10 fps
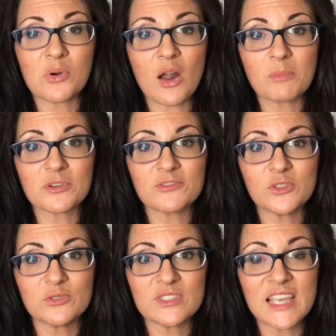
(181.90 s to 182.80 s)
proper
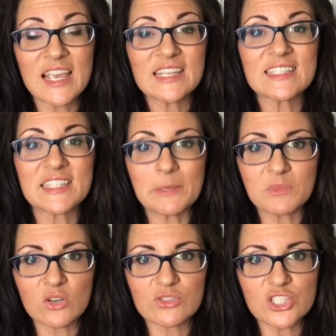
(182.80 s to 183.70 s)
foods.
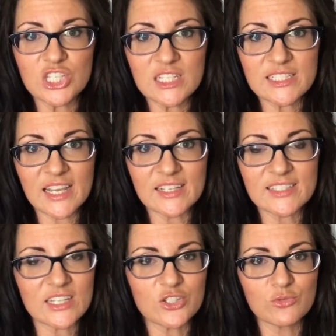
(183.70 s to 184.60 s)
Skip those cheat
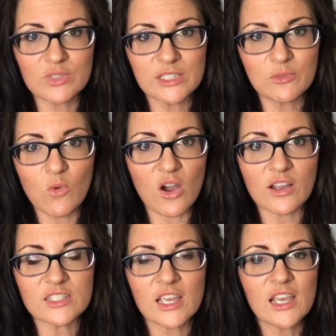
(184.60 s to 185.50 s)
days that you really
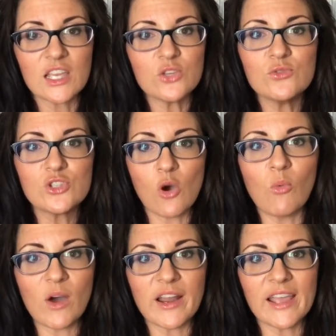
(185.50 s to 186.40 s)
want. You
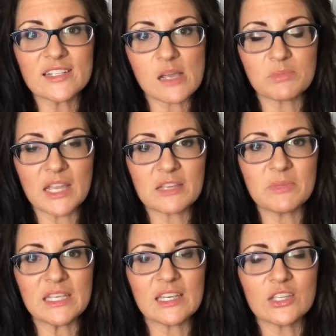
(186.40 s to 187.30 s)
don't want to end up like
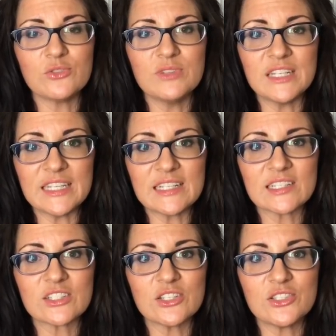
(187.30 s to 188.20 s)
me. You need
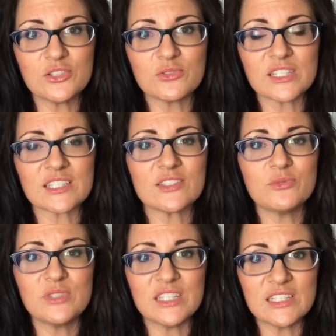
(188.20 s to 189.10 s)
to do this.
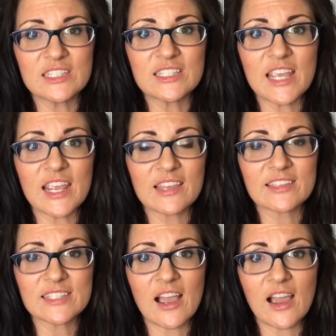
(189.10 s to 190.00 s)
You need to take
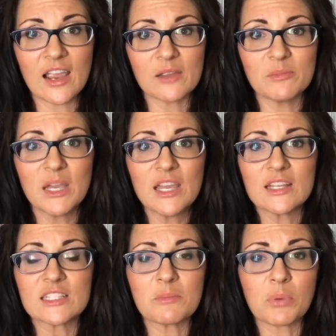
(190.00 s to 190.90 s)
the time
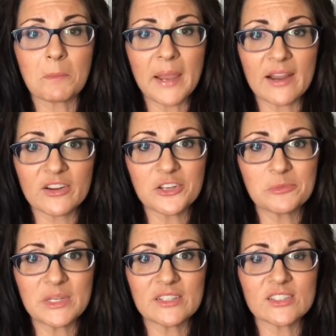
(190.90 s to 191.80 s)
to prepare your
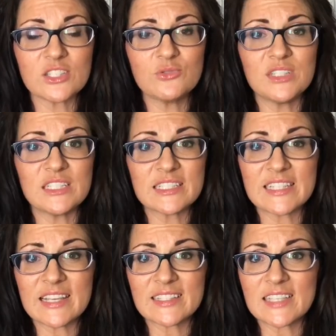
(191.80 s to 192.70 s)
meals. You need to
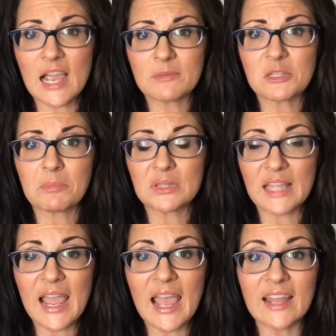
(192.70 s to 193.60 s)
take the time to
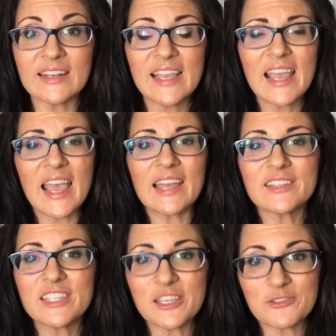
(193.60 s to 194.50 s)
plan
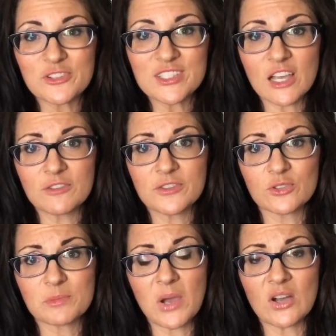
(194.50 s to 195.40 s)
and give yourself
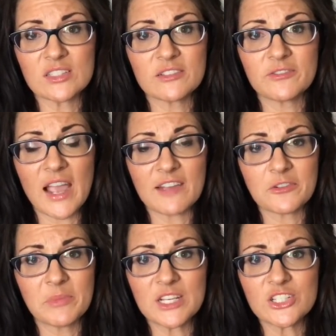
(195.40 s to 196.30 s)
those positive
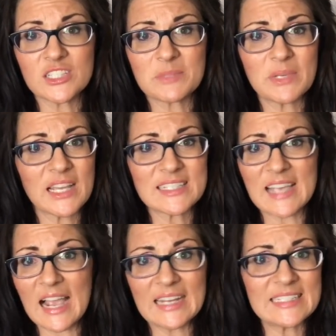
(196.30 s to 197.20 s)
affirmations because
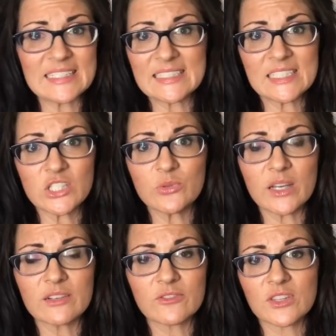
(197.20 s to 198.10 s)
I didn't do
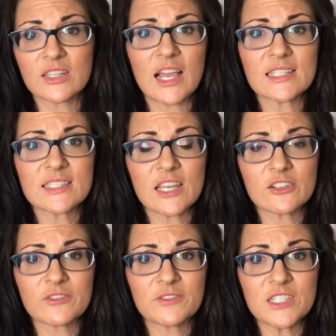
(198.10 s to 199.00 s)
it for the last 10
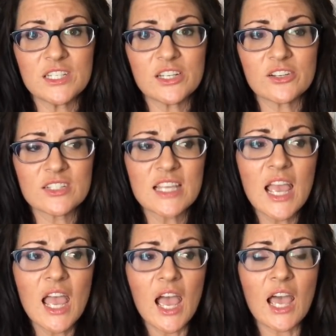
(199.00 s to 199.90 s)
to 15 years
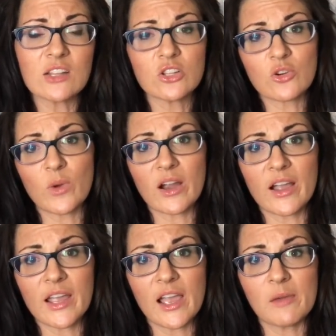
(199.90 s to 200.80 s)
and look where
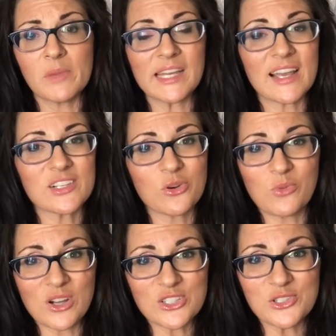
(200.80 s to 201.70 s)
I am. And I don't
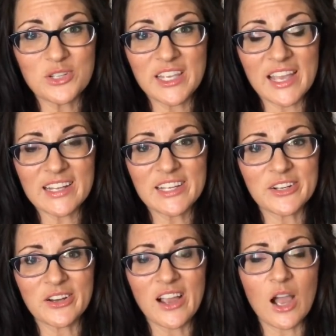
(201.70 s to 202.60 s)
want you to get
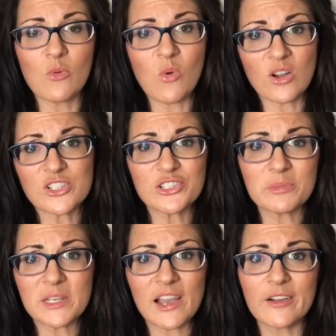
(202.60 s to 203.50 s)
here. I want you to
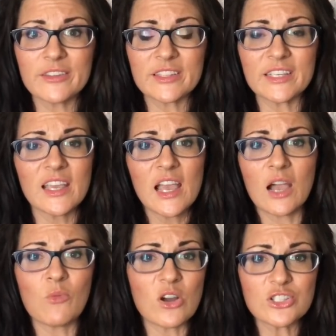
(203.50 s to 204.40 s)
be healthy.
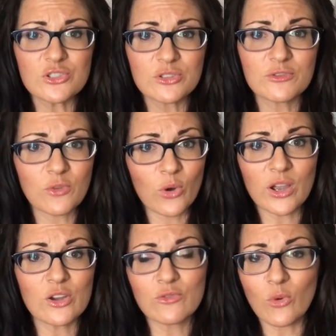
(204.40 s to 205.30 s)
I want you to vo-
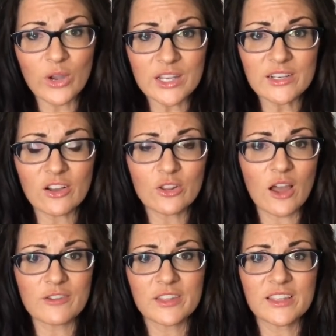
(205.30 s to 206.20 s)
avoid a
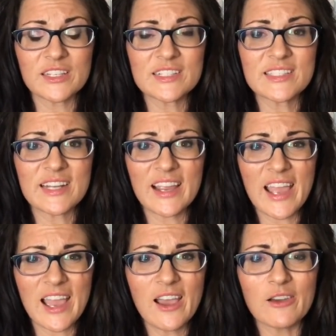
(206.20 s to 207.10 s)
lot of the things that I
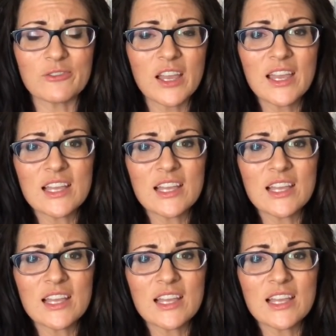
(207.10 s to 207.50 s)
have.